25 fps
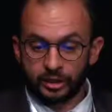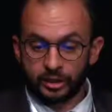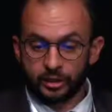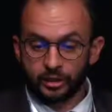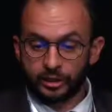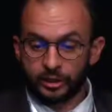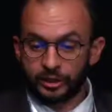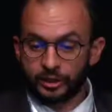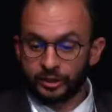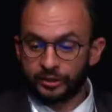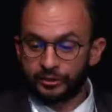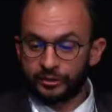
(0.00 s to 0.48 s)

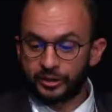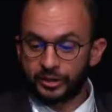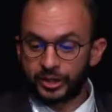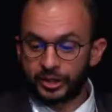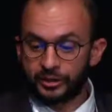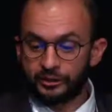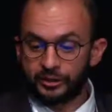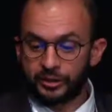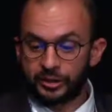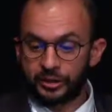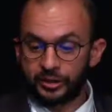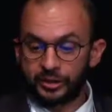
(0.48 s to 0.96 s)
curative
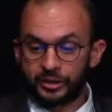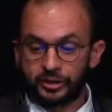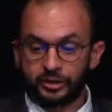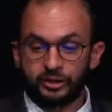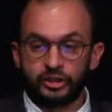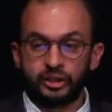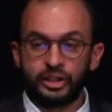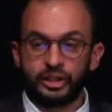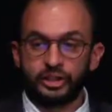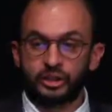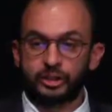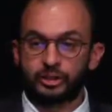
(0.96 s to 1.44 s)
services
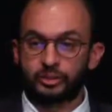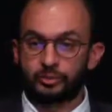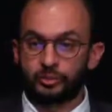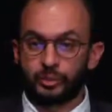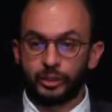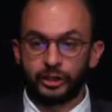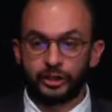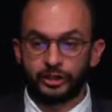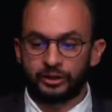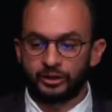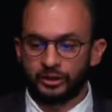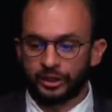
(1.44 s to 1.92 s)
are just
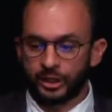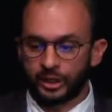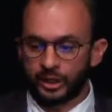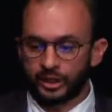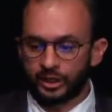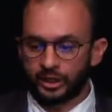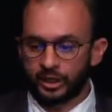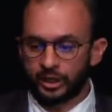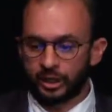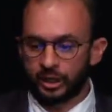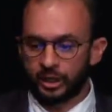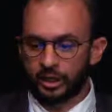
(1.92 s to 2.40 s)
split
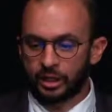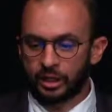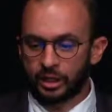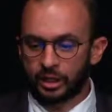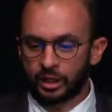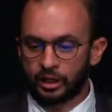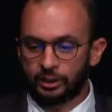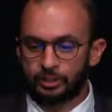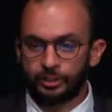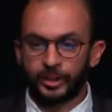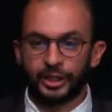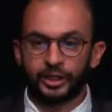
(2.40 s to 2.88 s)
in
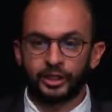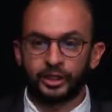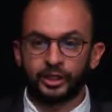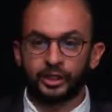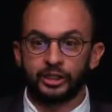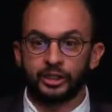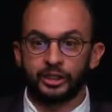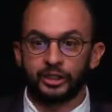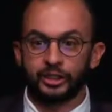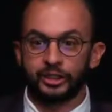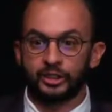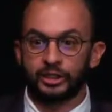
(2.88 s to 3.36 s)

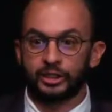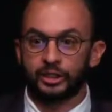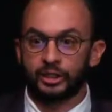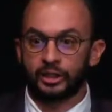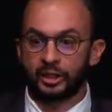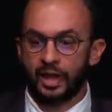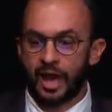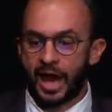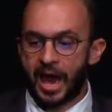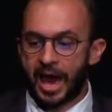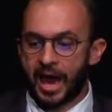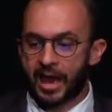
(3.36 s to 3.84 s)
specialist
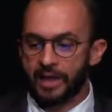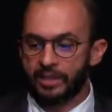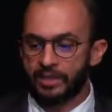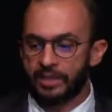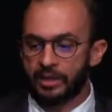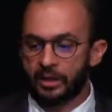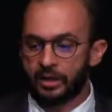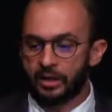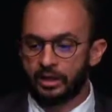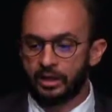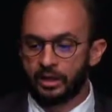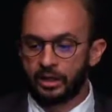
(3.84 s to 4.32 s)

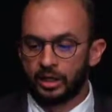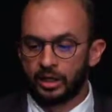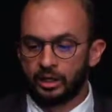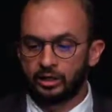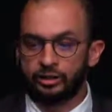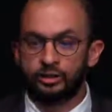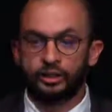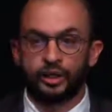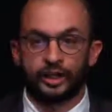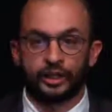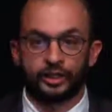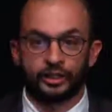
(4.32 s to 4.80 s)
and
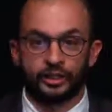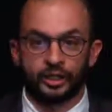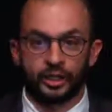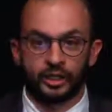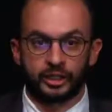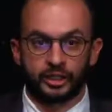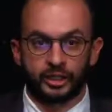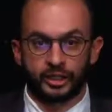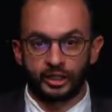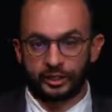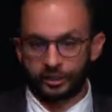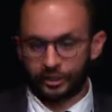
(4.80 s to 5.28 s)

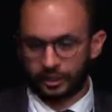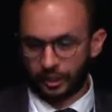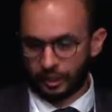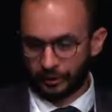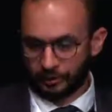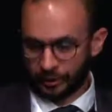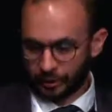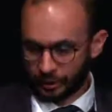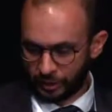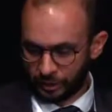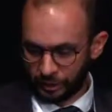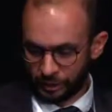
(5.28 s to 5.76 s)
general care
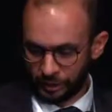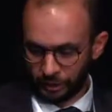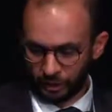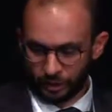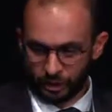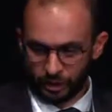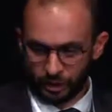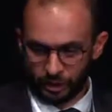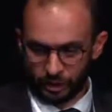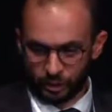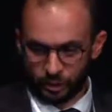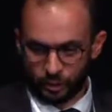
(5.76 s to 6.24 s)
services,
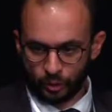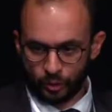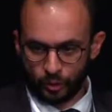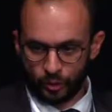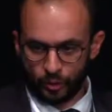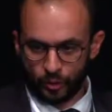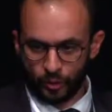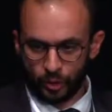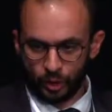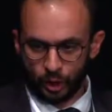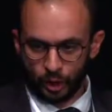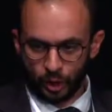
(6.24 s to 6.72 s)
just
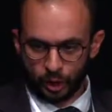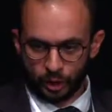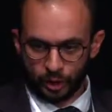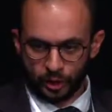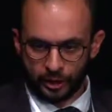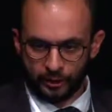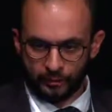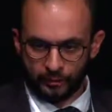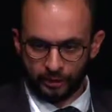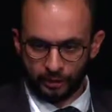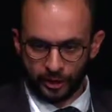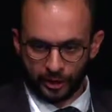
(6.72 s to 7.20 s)
to
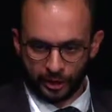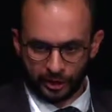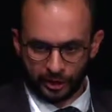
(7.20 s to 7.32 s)
give you an